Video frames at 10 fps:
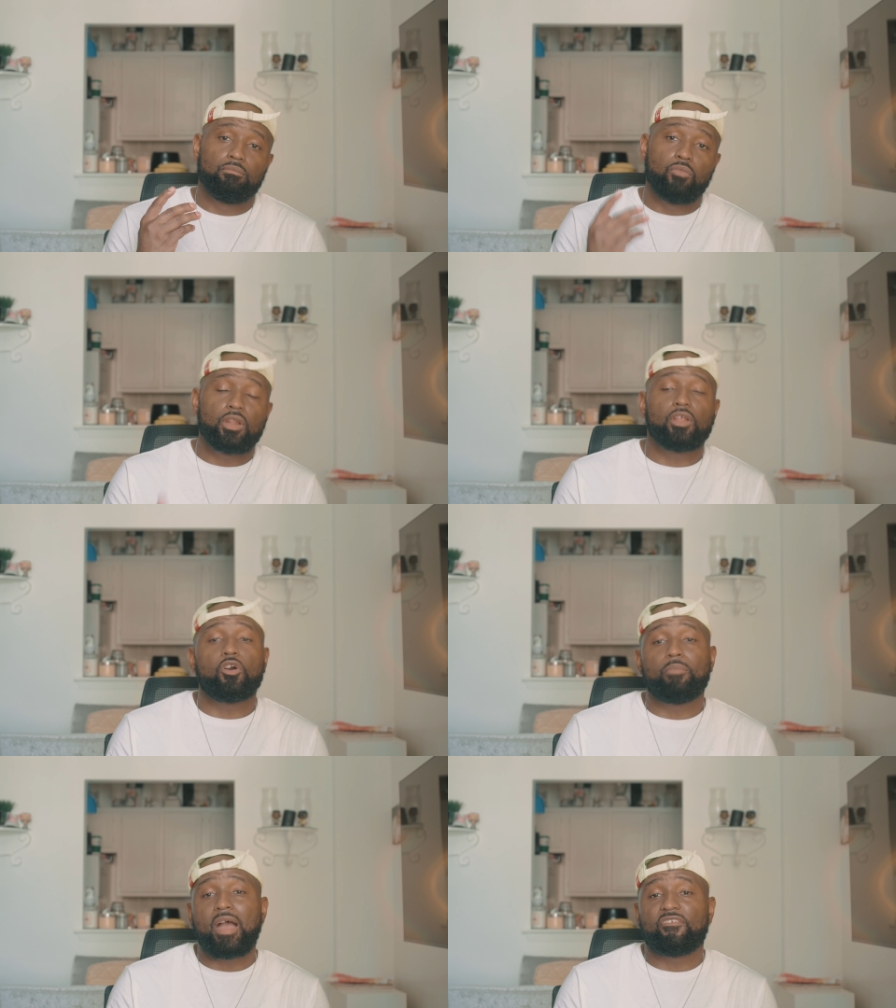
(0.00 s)
Wanted to
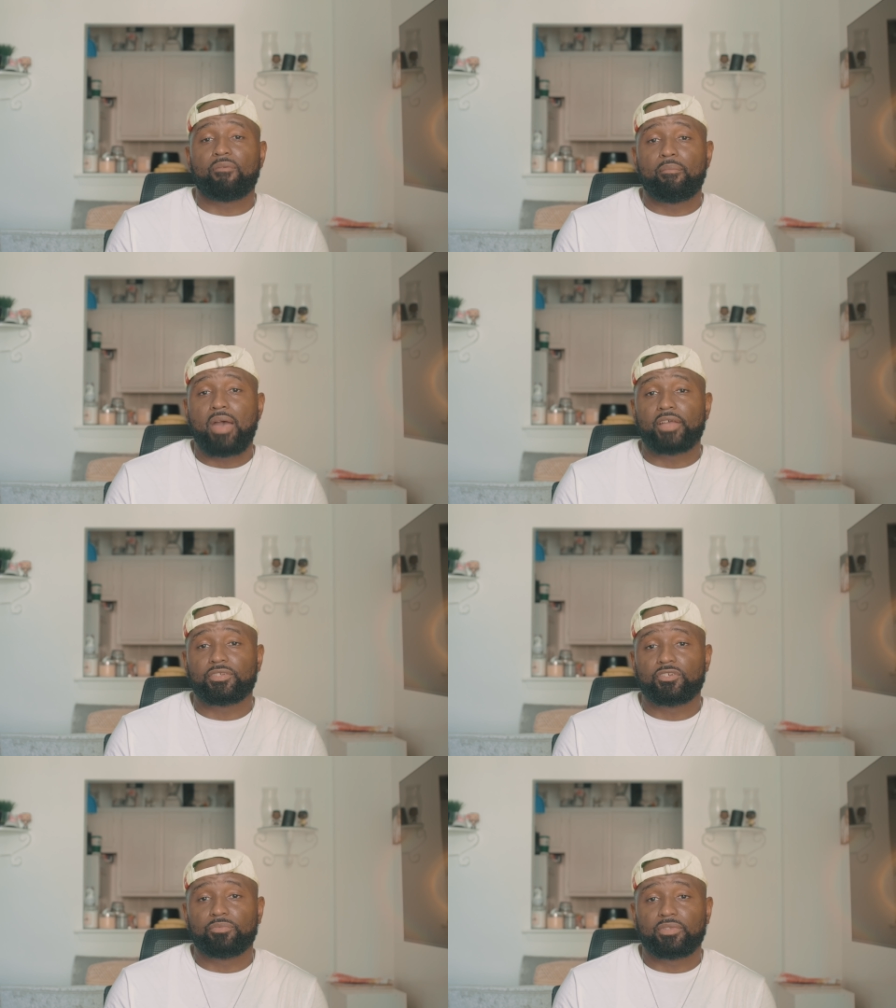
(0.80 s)
go back for my
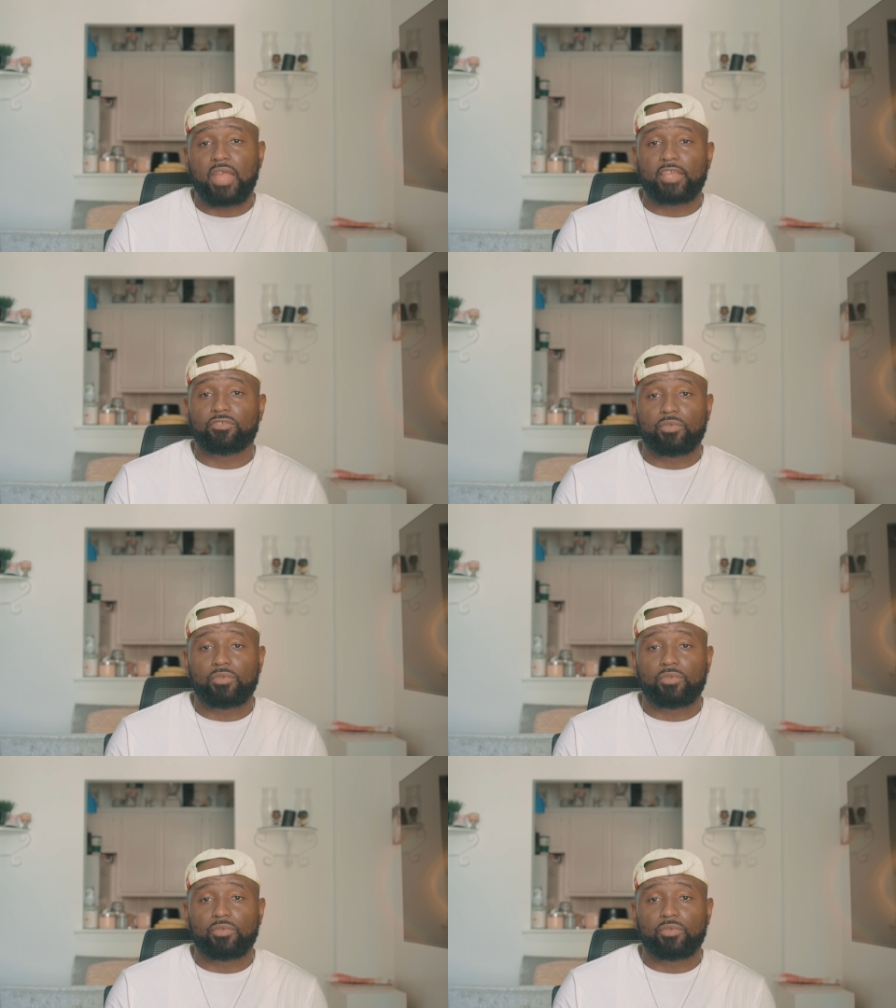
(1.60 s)
master's, but that's